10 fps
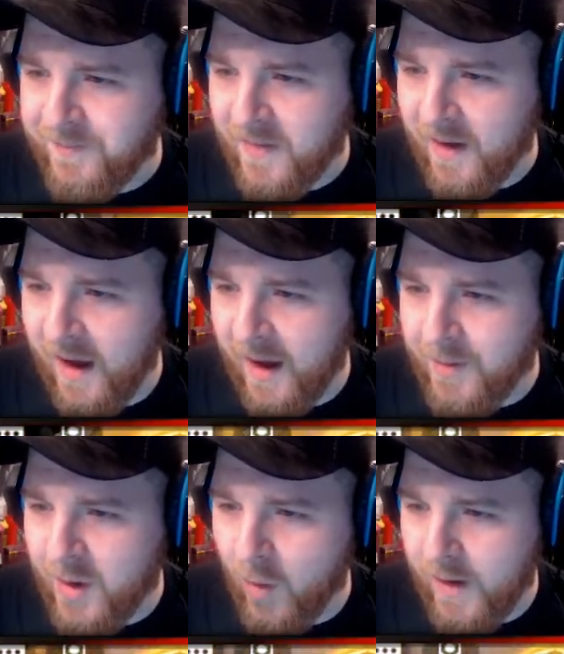um,
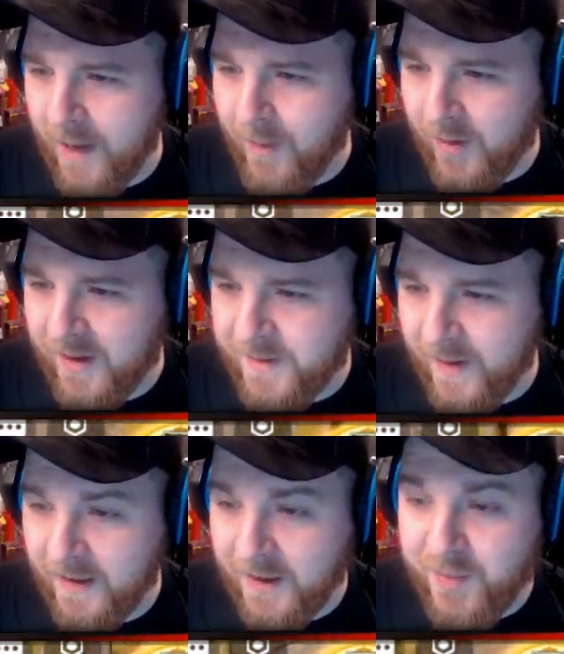gold panel on as
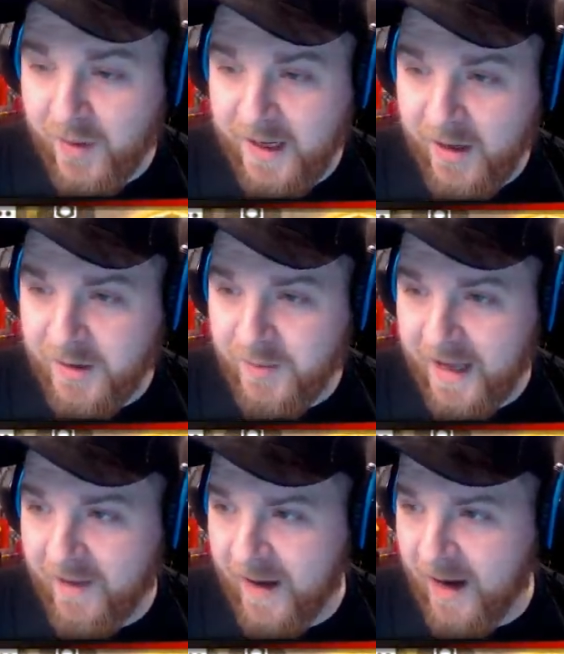well. It's pretty good with
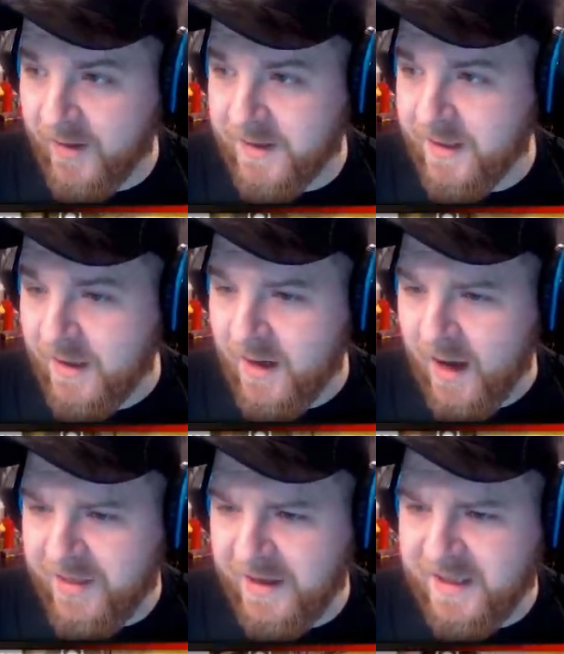that variant.
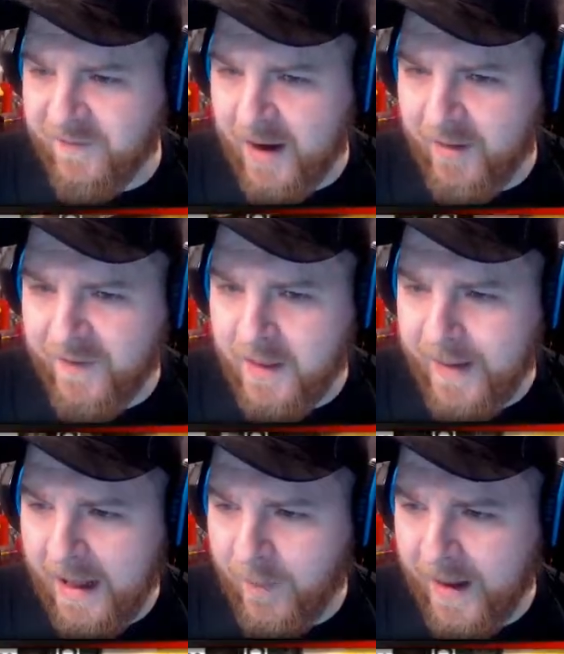I think it's the variant from the
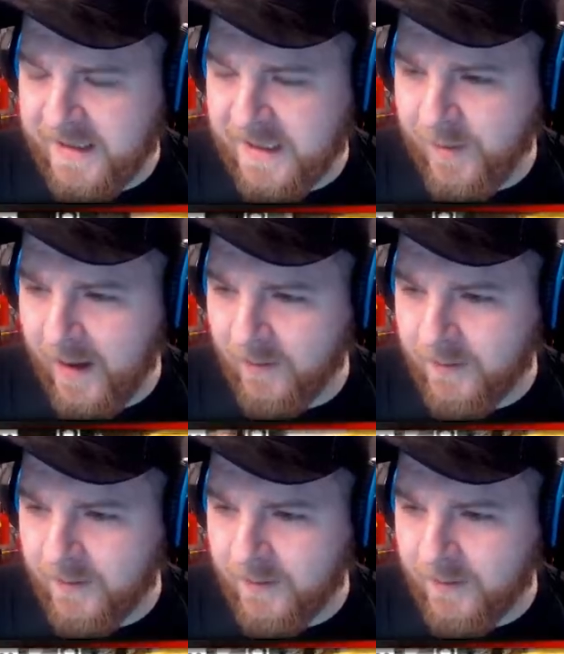Battle Pass as well.